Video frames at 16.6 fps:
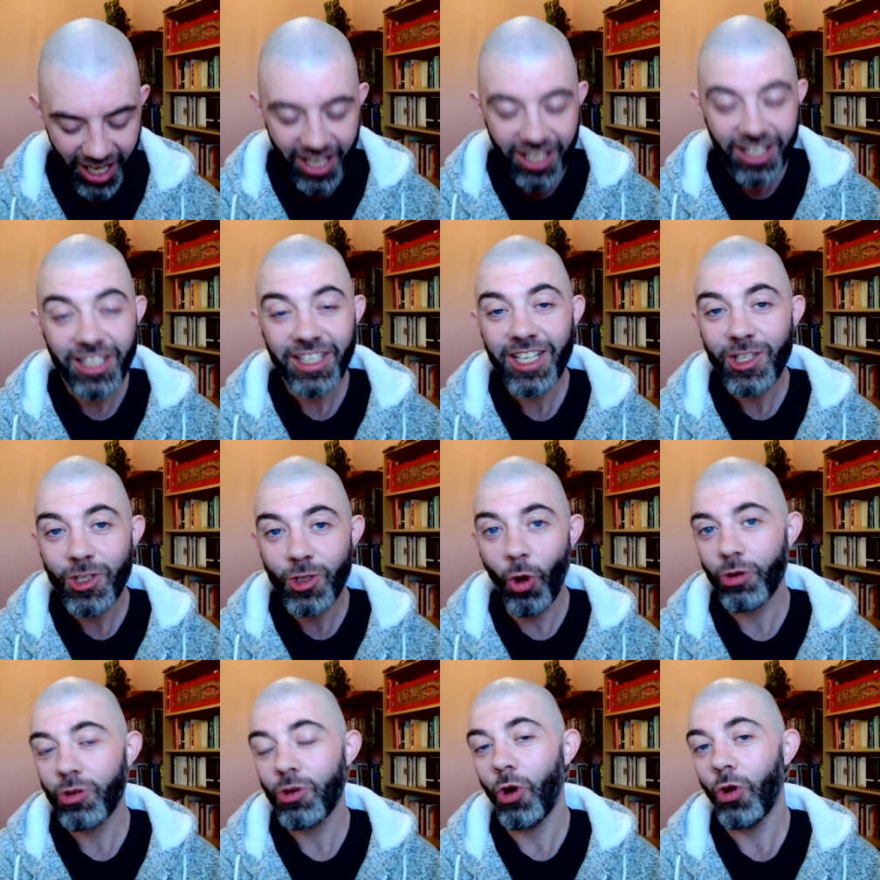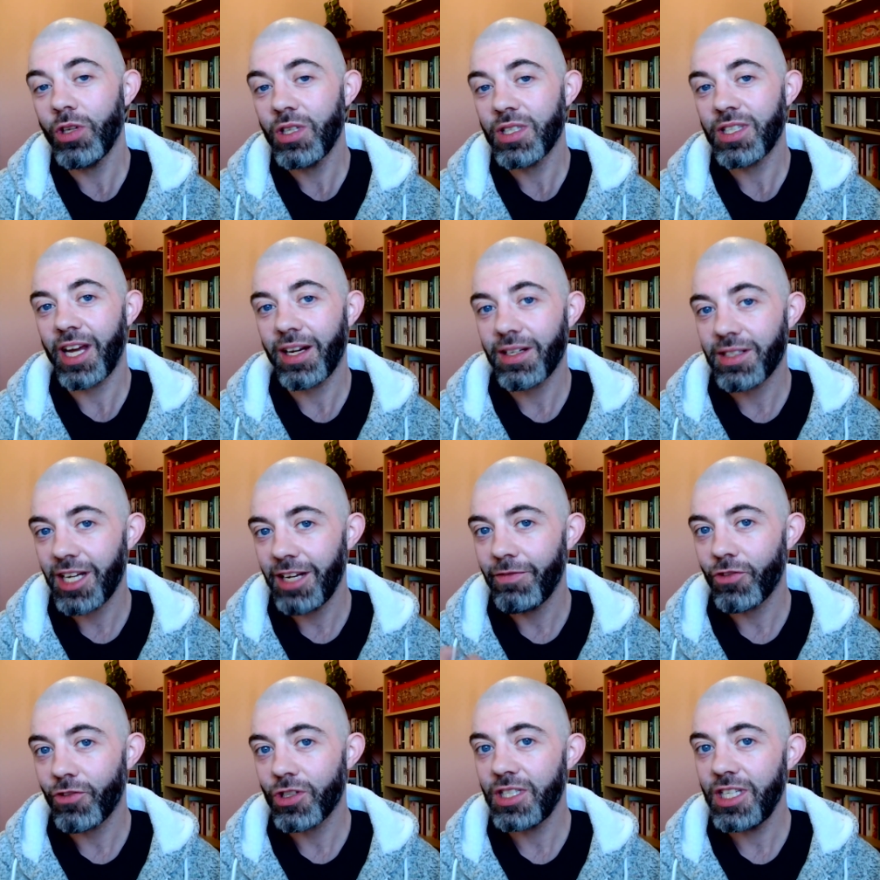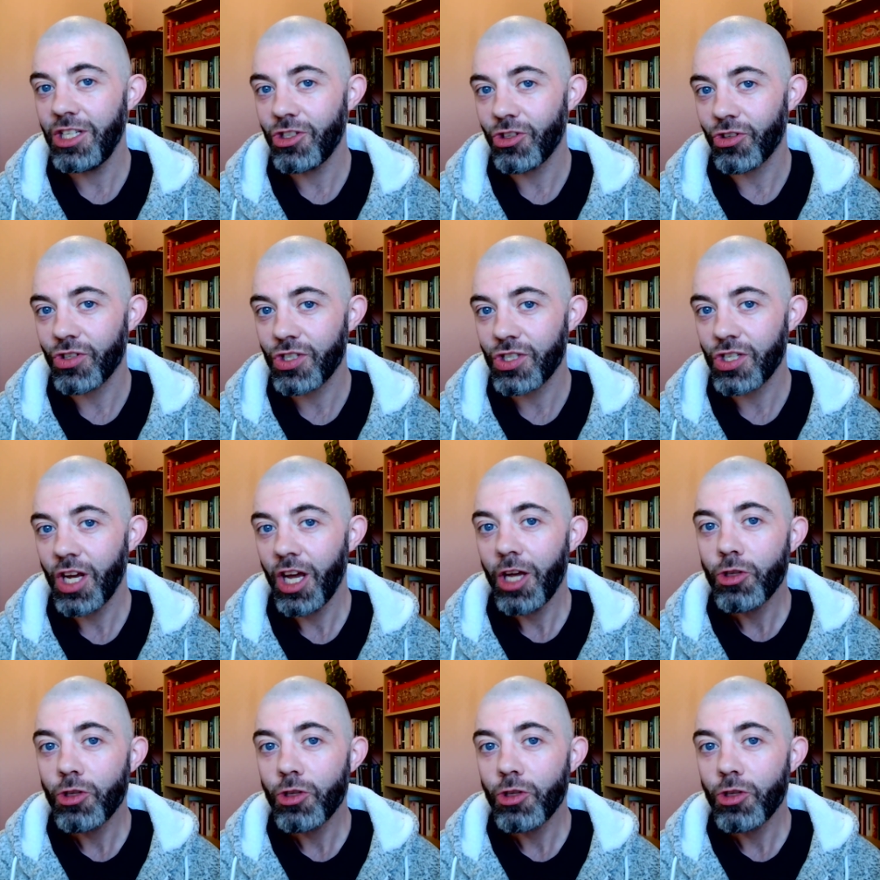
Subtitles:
you need non-contact time for teachers